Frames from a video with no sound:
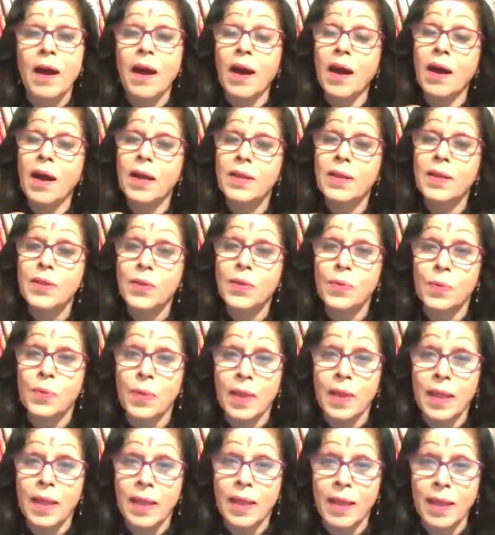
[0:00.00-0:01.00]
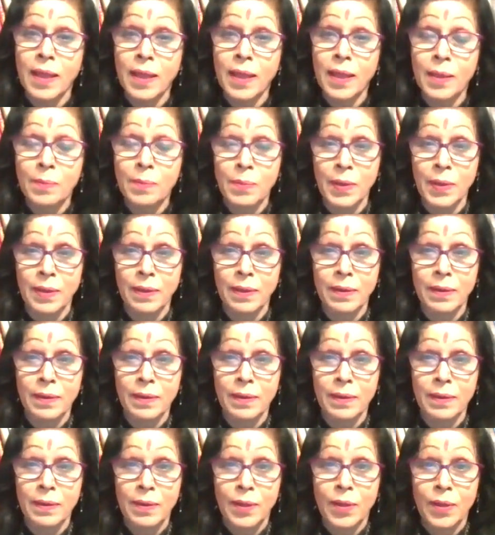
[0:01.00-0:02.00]
Are you able
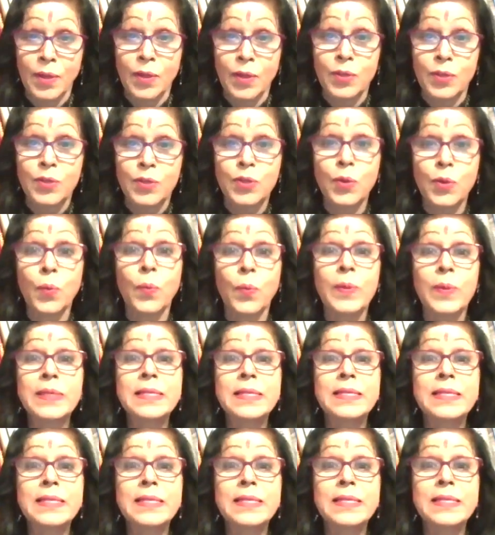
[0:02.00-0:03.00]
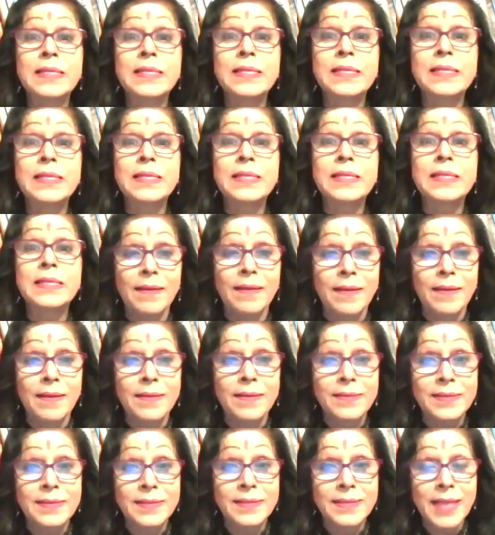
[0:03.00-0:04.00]
to withstand
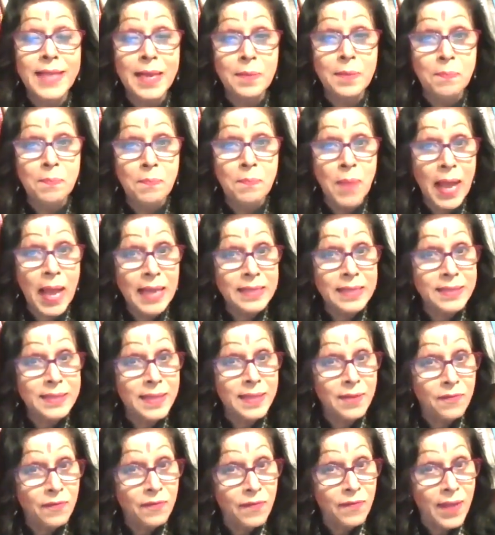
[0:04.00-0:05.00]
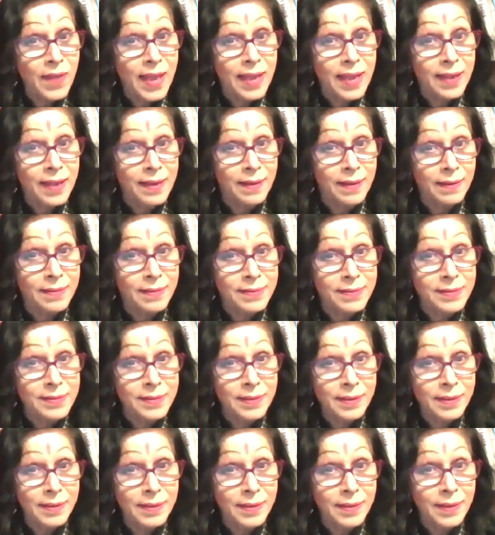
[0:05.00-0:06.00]
setbacks and failures?
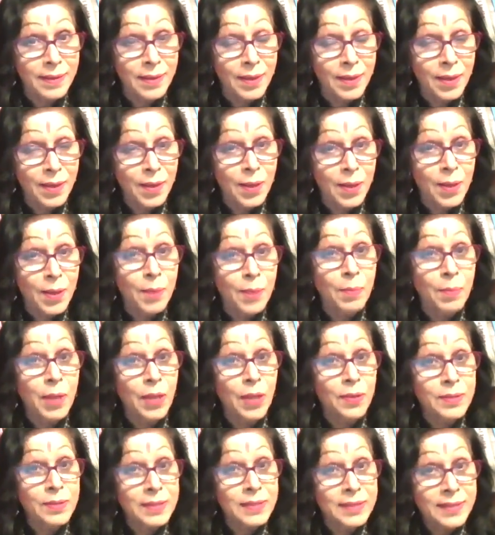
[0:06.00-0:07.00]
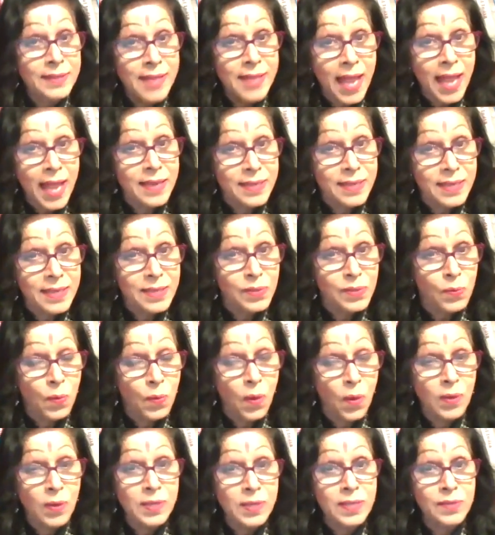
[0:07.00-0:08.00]
Because that is
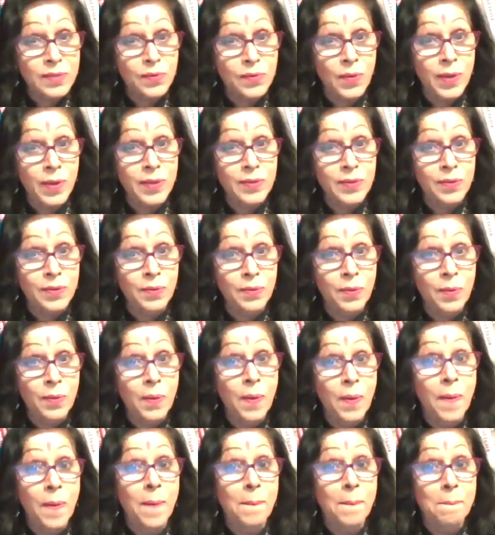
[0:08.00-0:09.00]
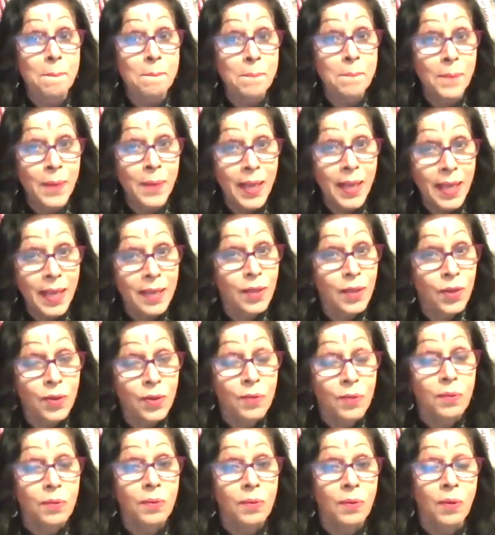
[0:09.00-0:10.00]
what is going to make
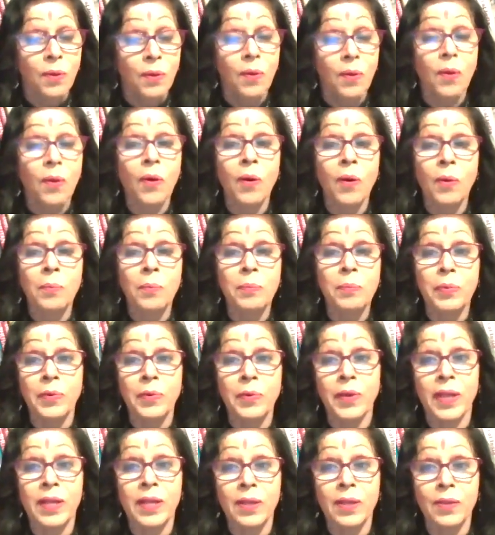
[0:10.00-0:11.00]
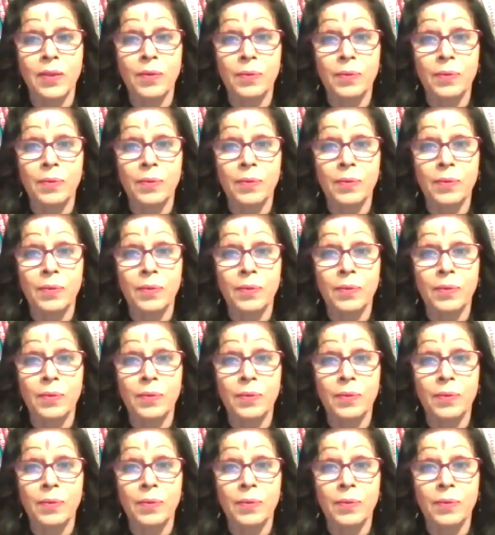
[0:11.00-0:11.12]
you or break